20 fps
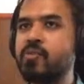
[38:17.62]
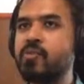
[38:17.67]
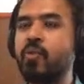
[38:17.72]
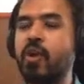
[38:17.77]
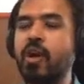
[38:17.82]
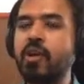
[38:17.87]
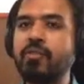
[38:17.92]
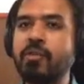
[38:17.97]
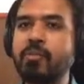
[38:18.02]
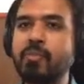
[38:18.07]

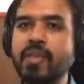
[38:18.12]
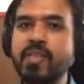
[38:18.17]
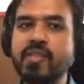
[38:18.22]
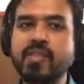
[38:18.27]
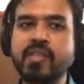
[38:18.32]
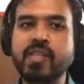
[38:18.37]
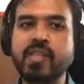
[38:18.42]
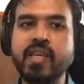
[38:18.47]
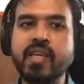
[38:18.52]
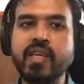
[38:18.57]
and that is
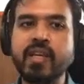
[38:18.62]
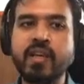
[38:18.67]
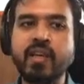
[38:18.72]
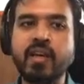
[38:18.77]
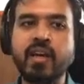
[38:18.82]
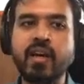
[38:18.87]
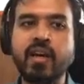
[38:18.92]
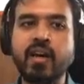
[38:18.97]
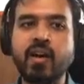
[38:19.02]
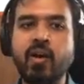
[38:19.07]
the
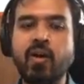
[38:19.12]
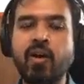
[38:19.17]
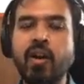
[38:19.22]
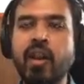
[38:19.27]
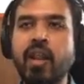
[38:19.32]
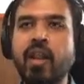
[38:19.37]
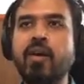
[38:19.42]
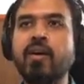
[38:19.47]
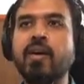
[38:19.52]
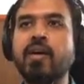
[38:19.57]
proof, right?
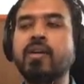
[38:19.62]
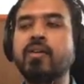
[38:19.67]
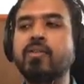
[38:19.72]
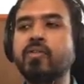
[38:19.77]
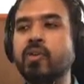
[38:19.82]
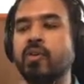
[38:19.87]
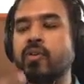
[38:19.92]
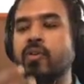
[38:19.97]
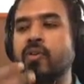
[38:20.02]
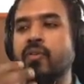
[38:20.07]

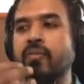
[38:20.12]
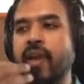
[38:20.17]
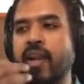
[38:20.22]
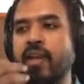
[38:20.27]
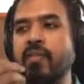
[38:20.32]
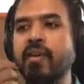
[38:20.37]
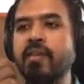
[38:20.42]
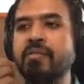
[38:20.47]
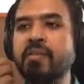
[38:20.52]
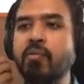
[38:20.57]
Whenever we say we
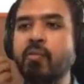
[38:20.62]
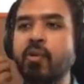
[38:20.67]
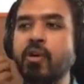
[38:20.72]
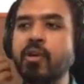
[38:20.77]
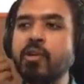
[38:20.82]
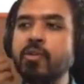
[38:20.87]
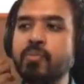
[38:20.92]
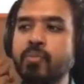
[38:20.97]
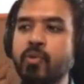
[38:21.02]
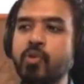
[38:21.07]
have a
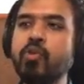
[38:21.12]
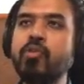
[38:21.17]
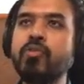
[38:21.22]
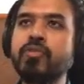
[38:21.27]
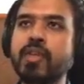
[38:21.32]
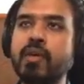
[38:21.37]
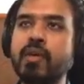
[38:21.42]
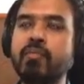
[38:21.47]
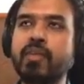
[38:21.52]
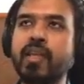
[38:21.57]
proof, we
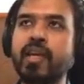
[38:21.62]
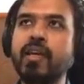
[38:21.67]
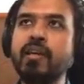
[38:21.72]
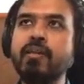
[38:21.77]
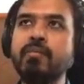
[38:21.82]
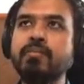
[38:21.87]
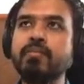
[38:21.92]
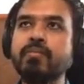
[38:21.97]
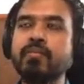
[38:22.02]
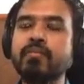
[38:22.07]
actually
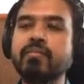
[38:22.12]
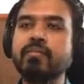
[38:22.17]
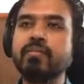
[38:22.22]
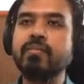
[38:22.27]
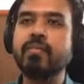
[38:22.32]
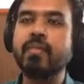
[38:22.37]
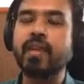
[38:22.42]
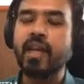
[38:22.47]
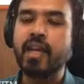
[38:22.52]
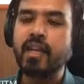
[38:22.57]
have
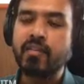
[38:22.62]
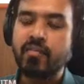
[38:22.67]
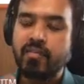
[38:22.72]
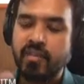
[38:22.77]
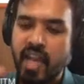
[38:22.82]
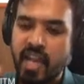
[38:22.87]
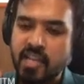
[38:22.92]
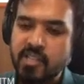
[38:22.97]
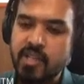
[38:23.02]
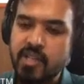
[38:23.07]
a proof
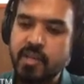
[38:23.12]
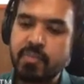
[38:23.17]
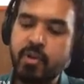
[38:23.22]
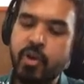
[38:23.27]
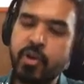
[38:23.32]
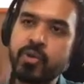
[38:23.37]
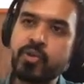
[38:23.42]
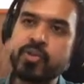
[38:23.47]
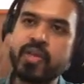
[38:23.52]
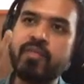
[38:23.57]
term
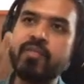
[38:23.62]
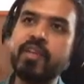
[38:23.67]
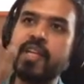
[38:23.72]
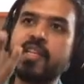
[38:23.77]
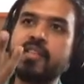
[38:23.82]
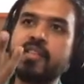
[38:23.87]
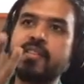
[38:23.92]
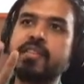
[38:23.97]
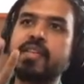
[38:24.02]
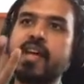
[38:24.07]
in our
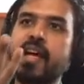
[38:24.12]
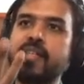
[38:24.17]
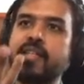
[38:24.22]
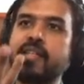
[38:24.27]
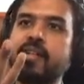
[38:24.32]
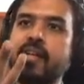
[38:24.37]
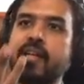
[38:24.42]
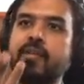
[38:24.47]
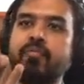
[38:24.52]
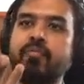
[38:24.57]
hand.
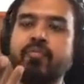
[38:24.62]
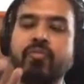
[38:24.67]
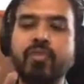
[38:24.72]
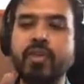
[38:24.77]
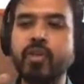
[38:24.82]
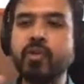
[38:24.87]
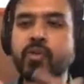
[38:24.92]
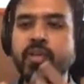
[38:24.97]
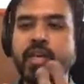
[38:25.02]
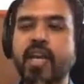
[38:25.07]

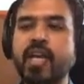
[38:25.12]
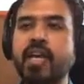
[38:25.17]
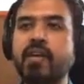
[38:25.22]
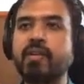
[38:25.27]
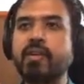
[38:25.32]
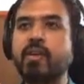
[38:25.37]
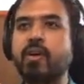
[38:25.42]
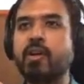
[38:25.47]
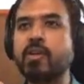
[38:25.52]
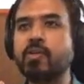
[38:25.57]

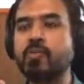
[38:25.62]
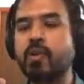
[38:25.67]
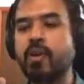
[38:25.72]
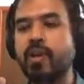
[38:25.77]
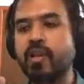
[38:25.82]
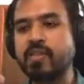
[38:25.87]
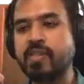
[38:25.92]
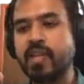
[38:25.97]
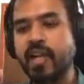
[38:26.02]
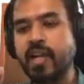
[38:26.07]
And
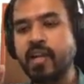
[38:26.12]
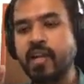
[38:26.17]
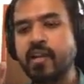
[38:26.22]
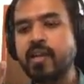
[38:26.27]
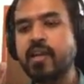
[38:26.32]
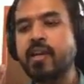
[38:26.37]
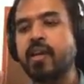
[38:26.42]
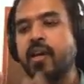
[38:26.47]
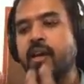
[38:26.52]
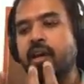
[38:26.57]
that
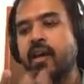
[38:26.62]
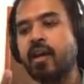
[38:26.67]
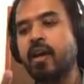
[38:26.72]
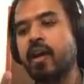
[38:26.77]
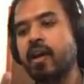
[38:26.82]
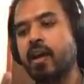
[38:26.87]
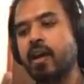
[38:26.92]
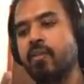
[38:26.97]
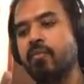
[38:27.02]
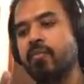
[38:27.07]
is
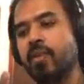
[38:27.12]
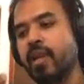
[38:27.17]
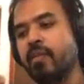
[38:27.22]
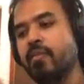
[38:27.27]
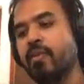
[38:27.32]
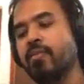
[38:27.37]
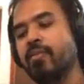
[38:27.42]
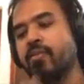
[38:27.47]
not true with